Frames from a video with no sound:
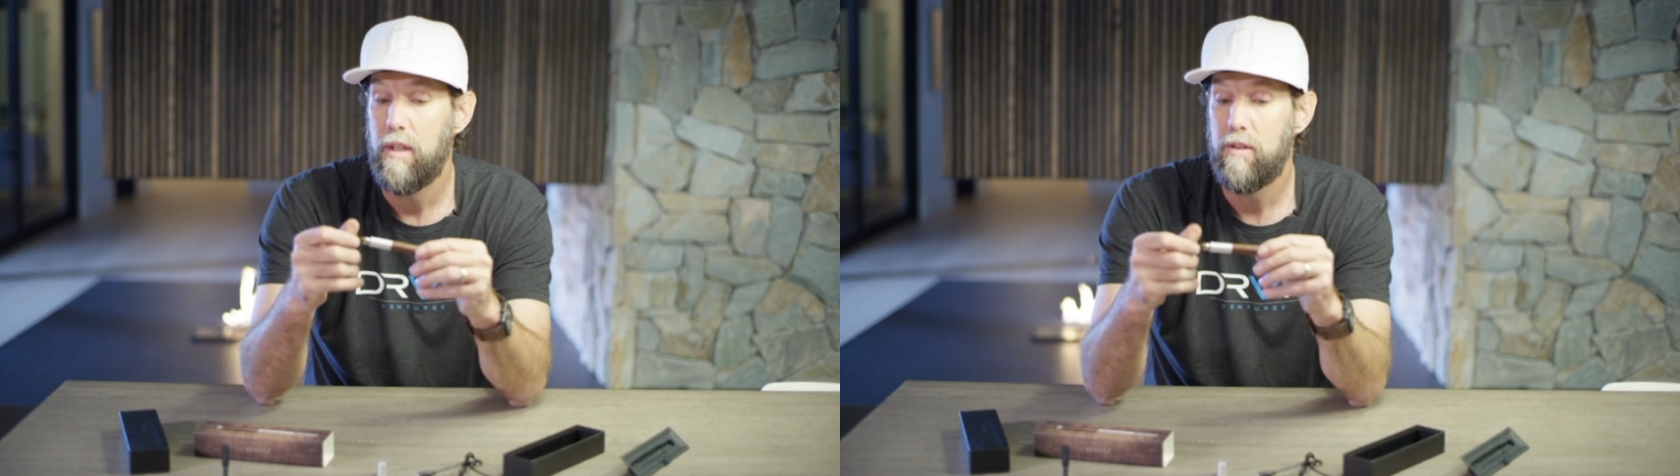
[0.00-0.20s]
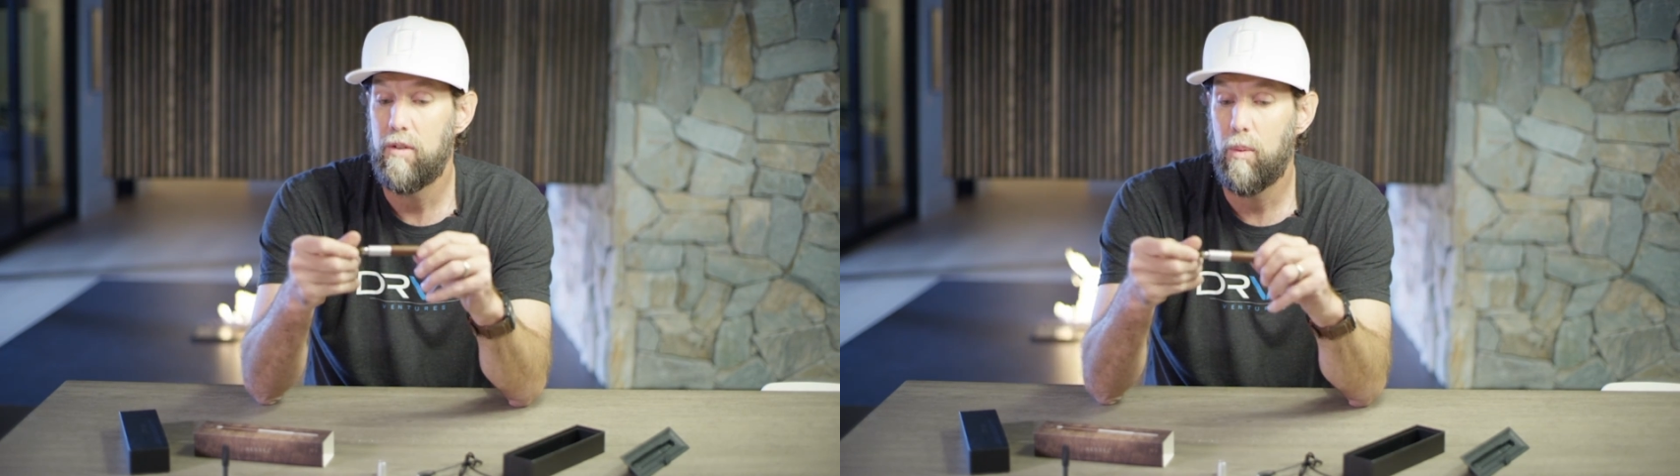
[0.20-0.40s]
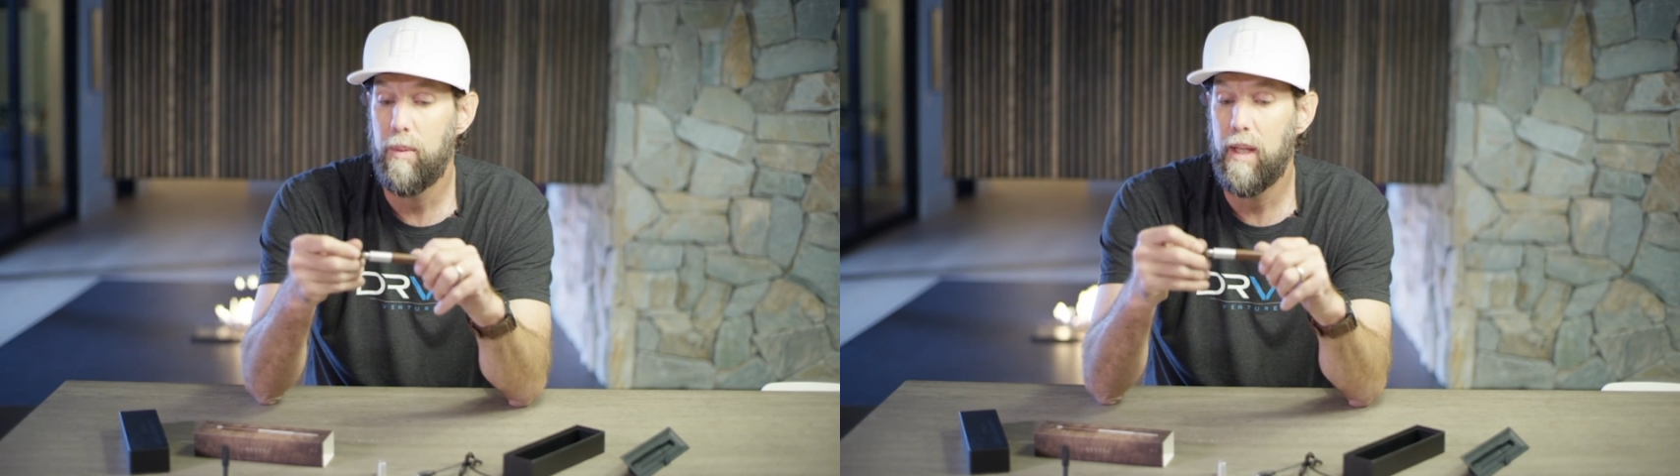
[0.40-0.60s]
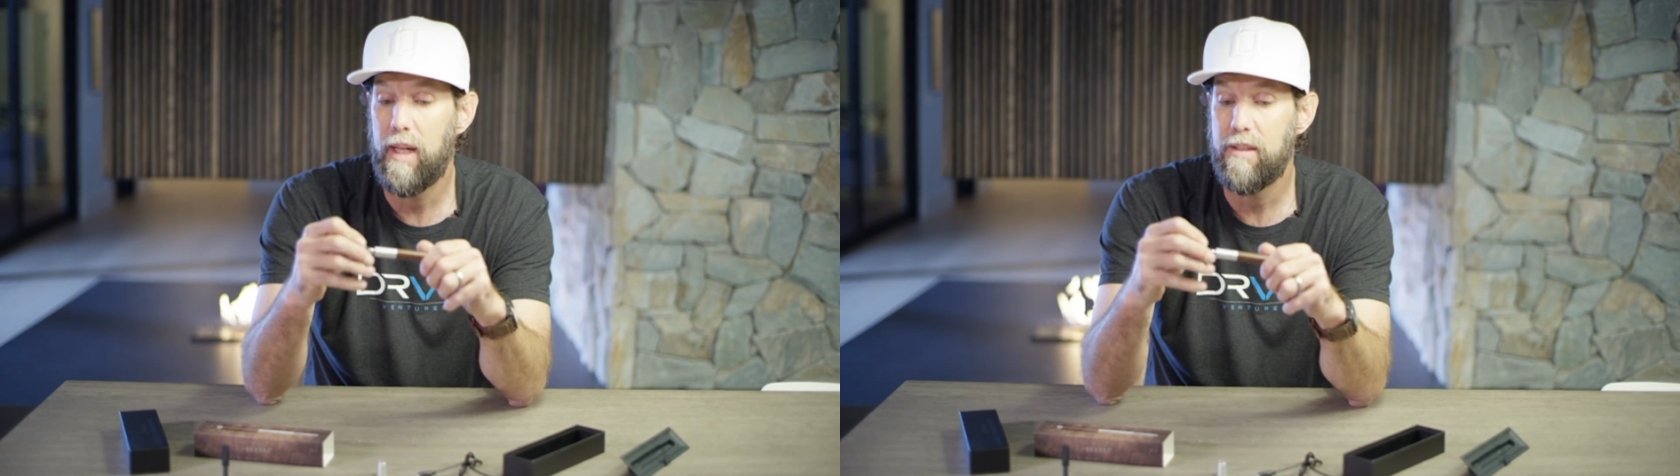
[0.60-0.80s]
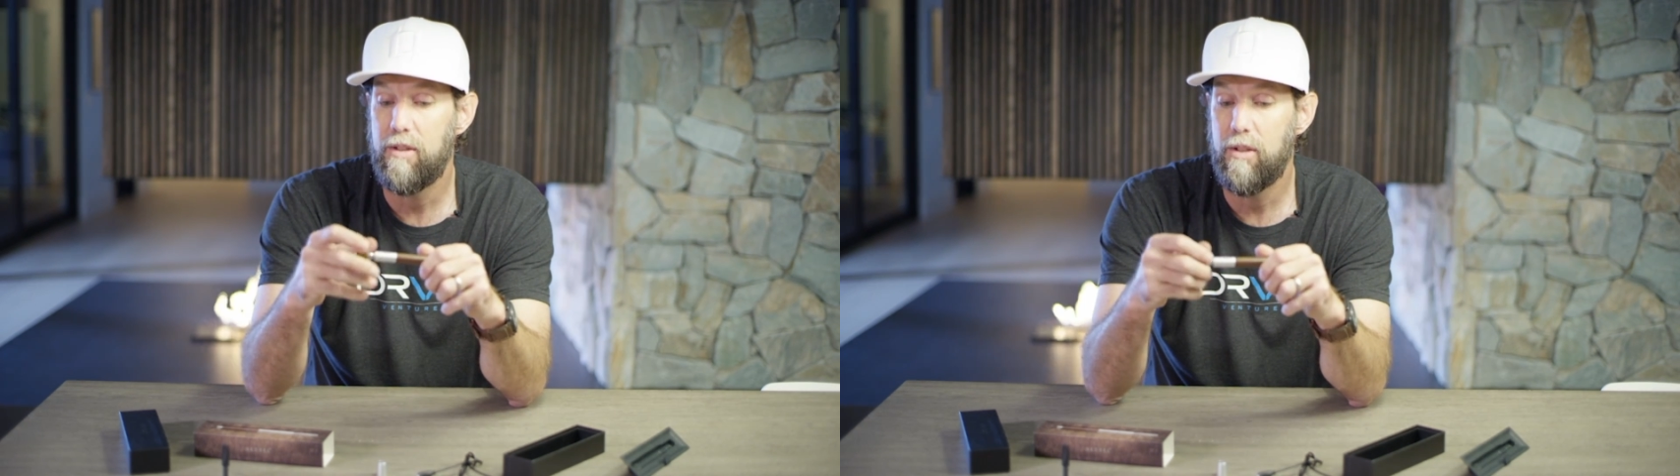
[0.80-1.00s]
So what we
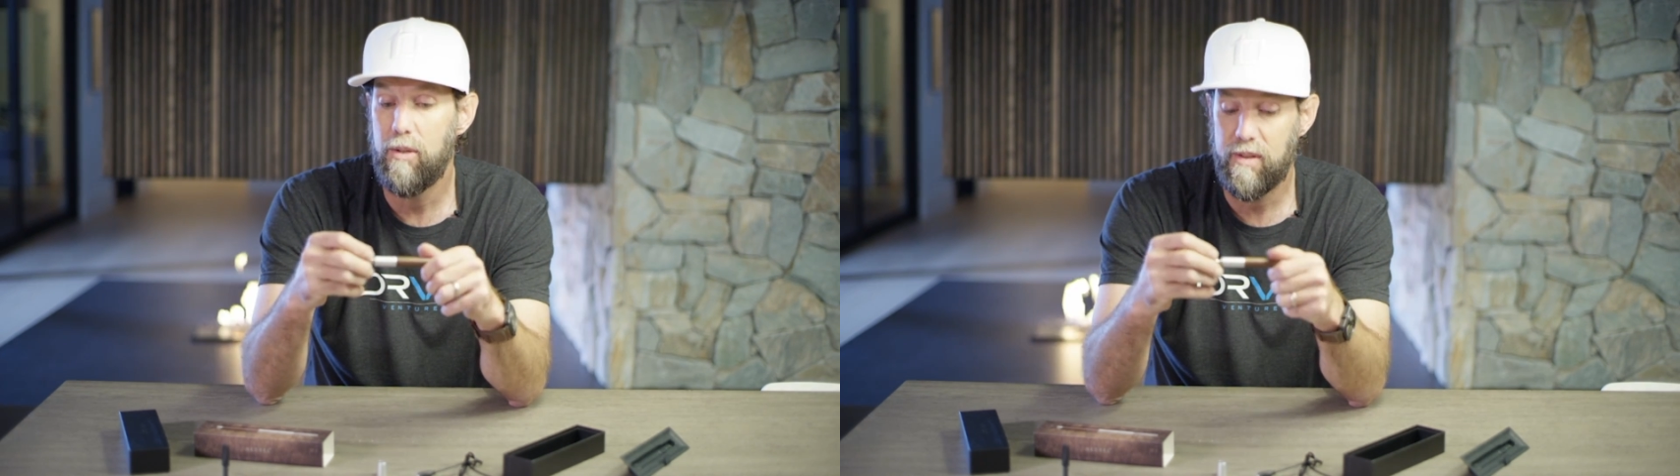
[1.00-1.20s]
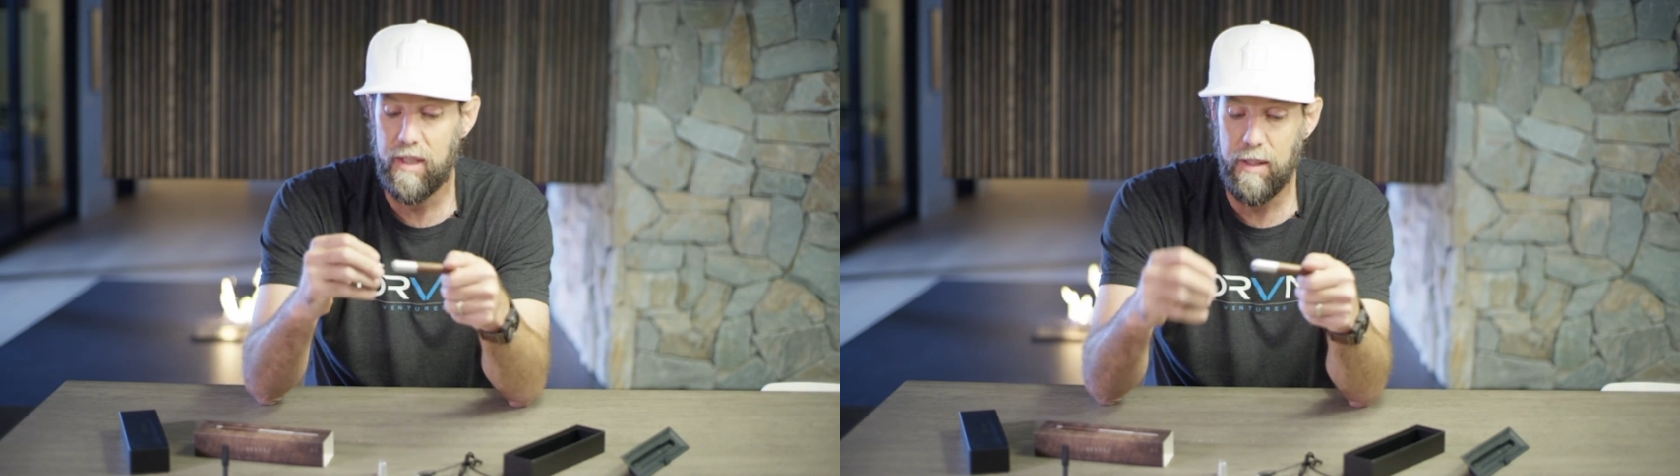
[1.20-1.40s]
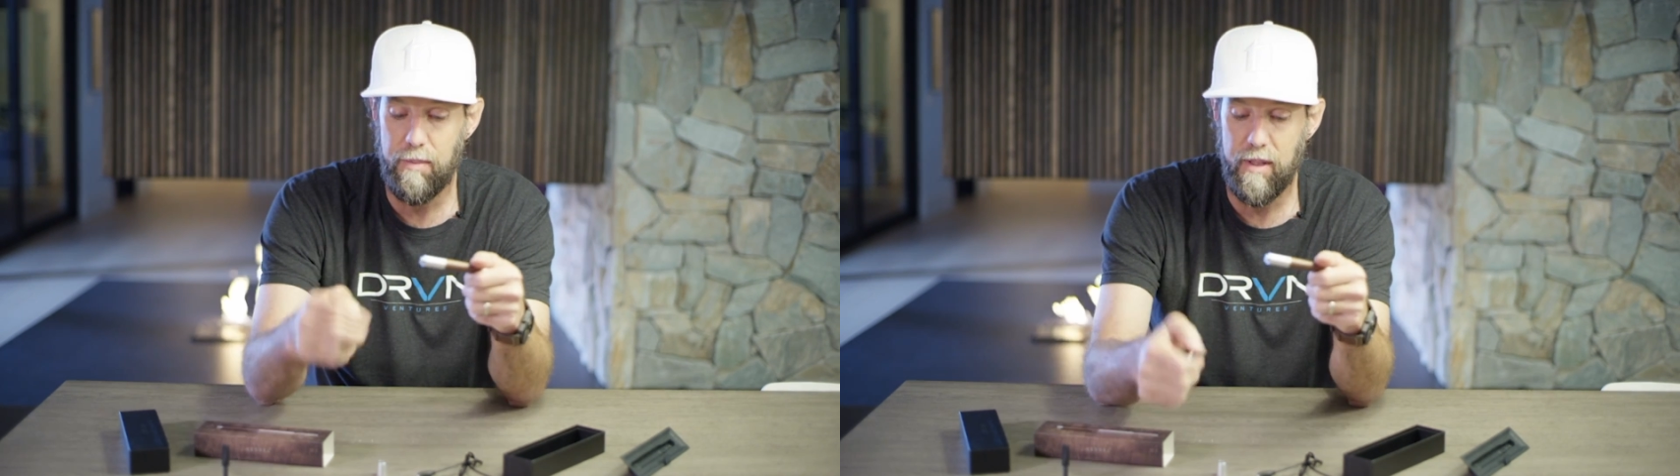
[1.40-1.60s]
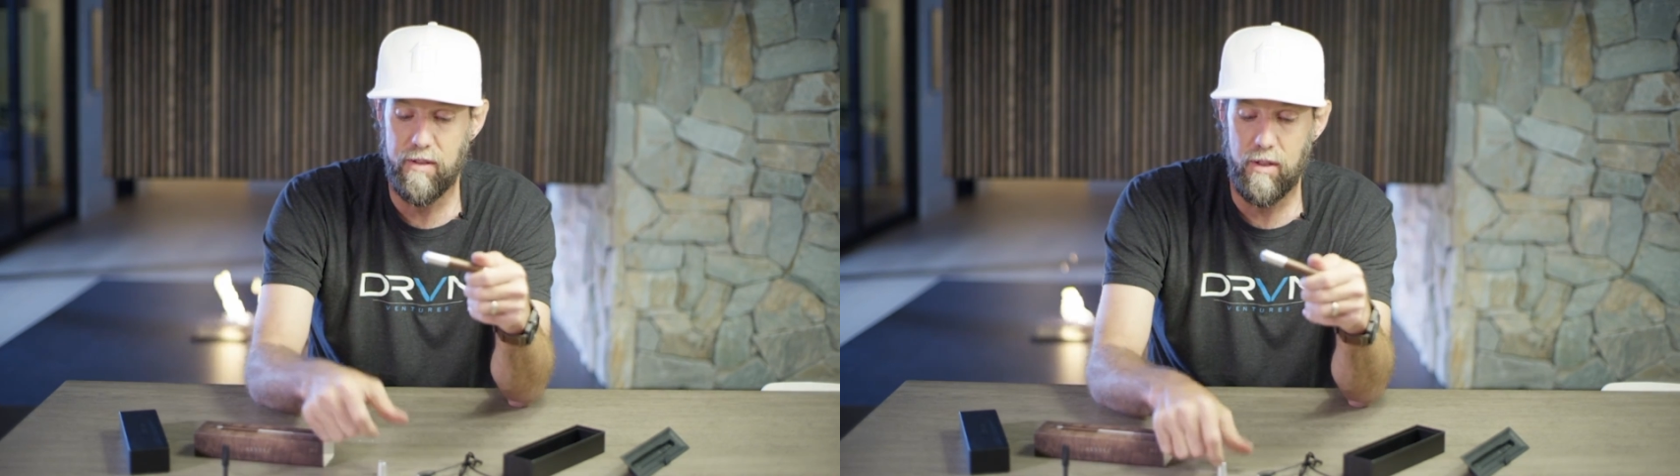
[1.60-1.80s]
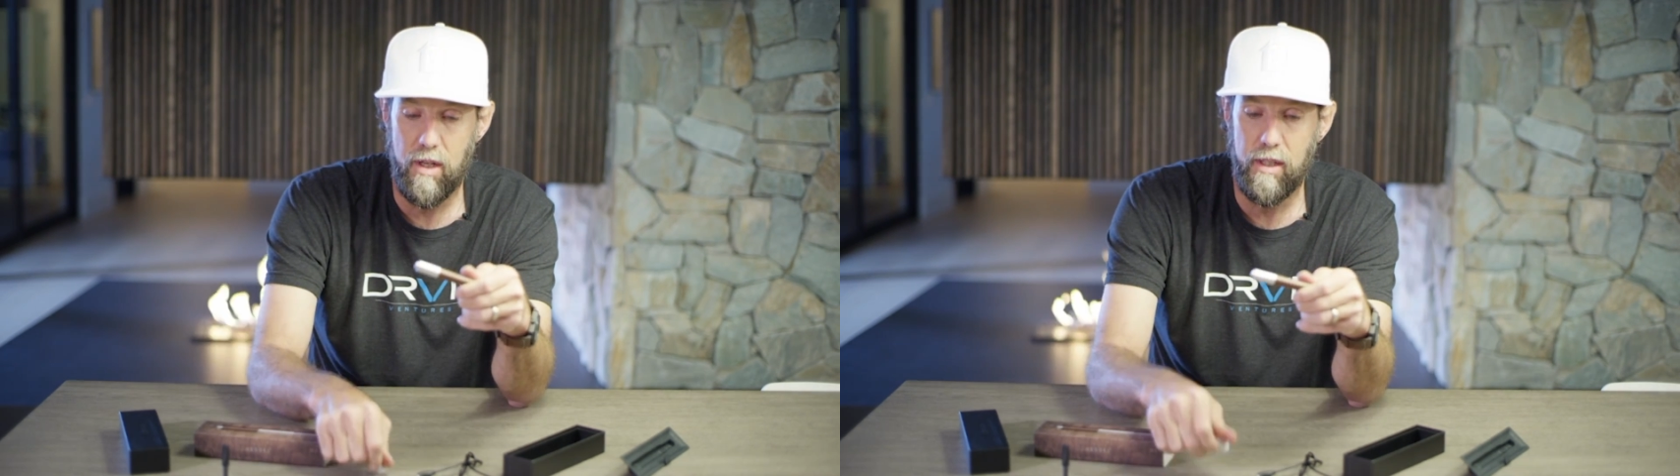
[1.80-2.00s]
like to do is keep
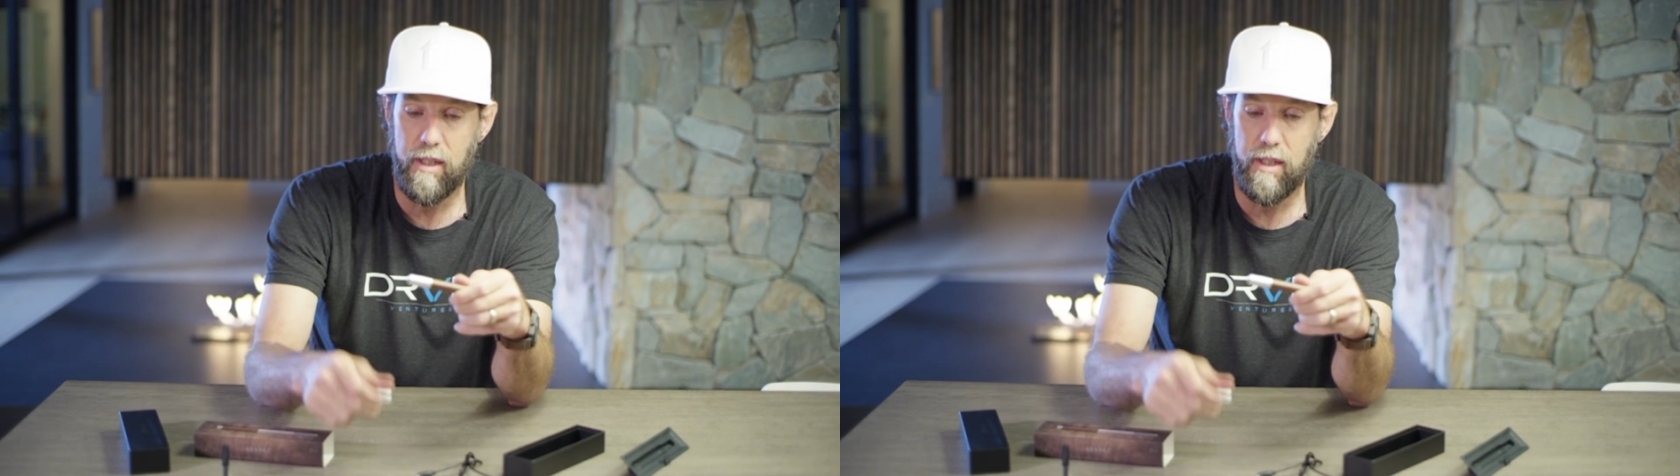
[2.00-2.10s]
this on.